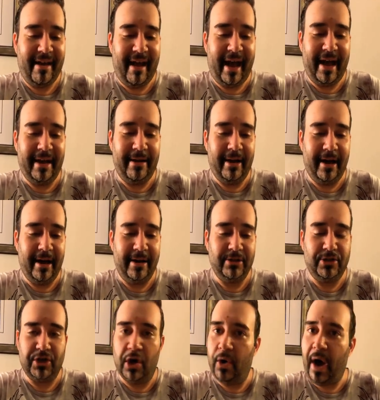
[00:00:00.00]
And
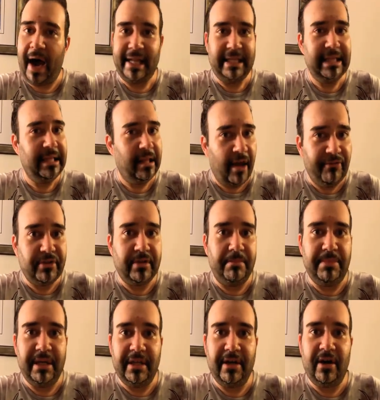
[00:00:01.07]
Joe, I'd love to
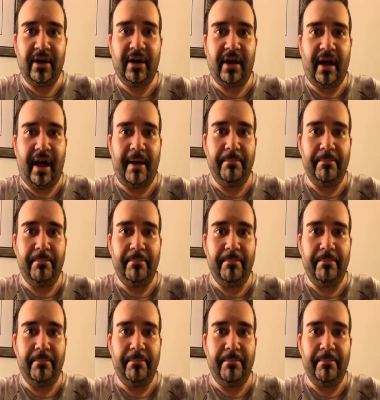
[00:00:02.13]
be there.